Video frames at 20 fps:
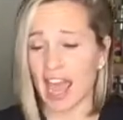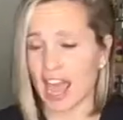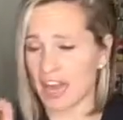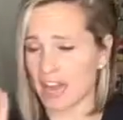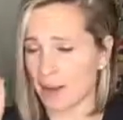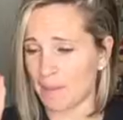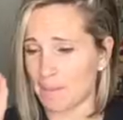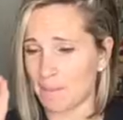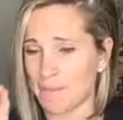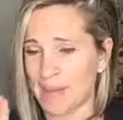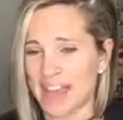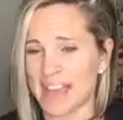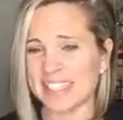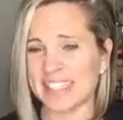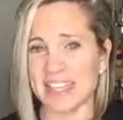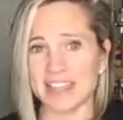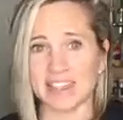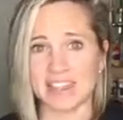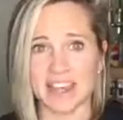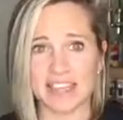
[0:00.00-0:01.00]
and
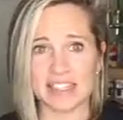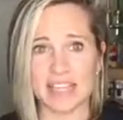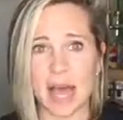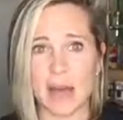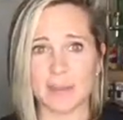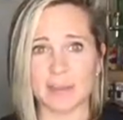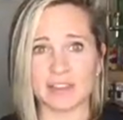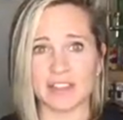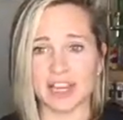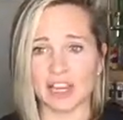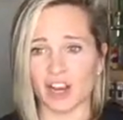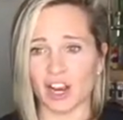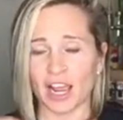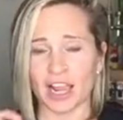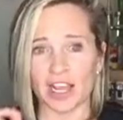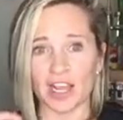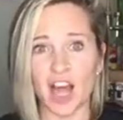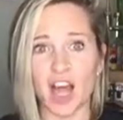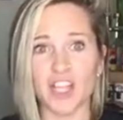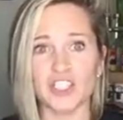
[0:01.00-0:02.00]
amazing things happened there,
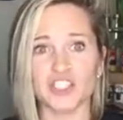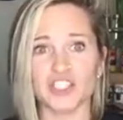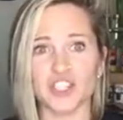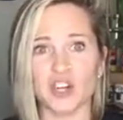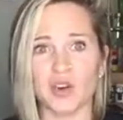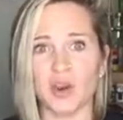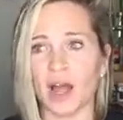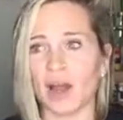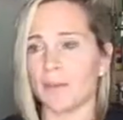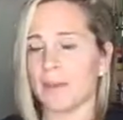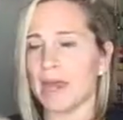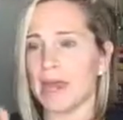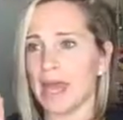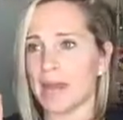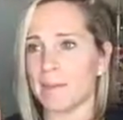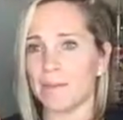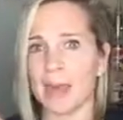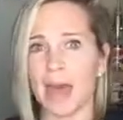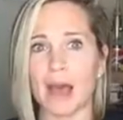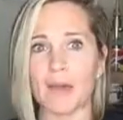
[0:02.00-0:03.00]
and God showed up,
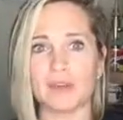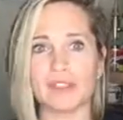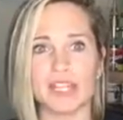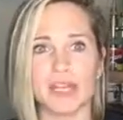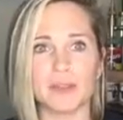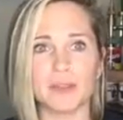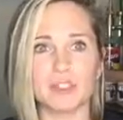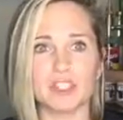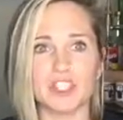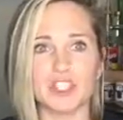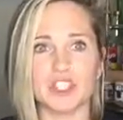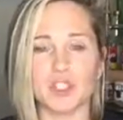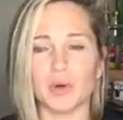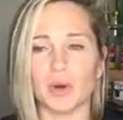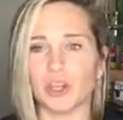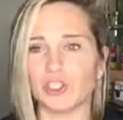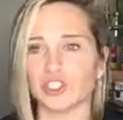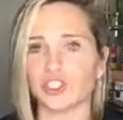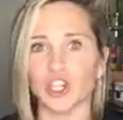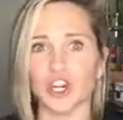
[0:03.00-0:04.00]
and Matt was able to do
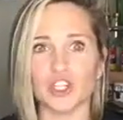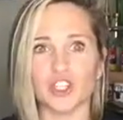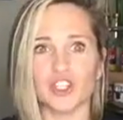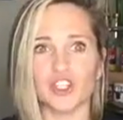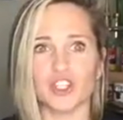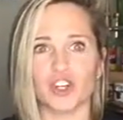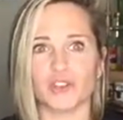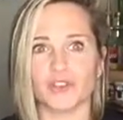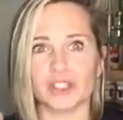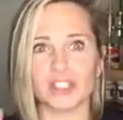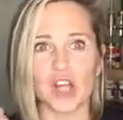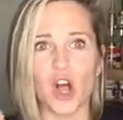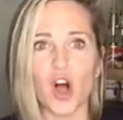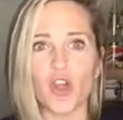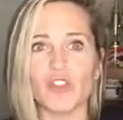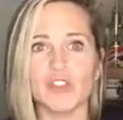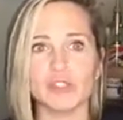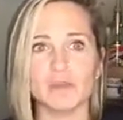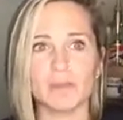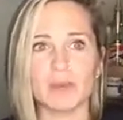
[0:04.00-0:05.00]
a church service
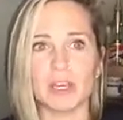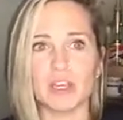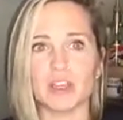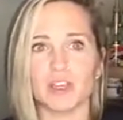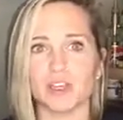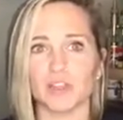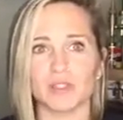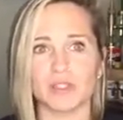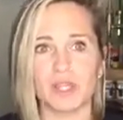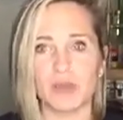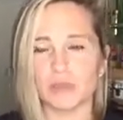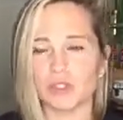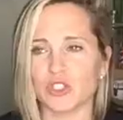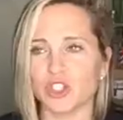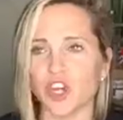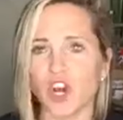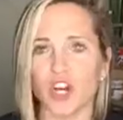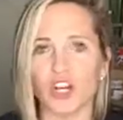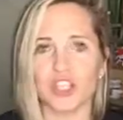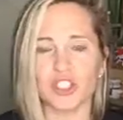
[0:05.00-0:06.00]
on this big cruise that was
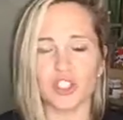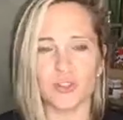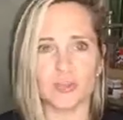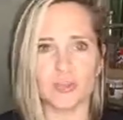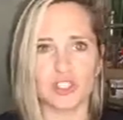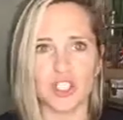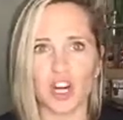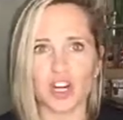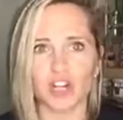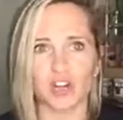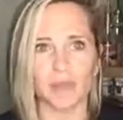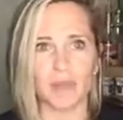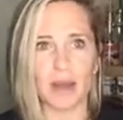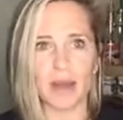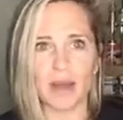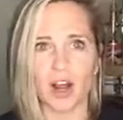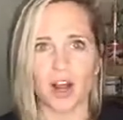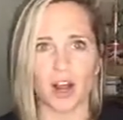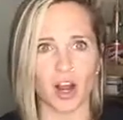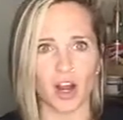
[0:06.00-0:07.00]
chartered
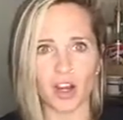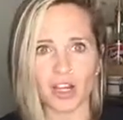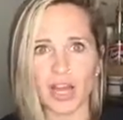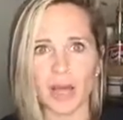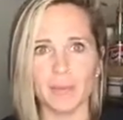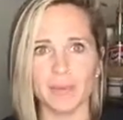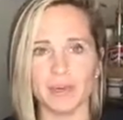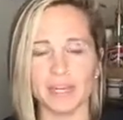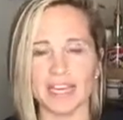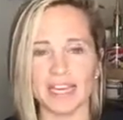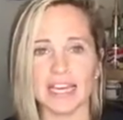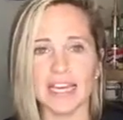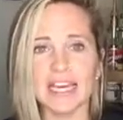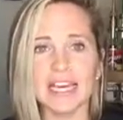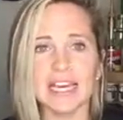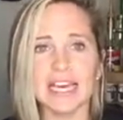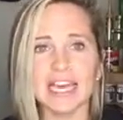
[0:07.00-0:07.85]
by our company.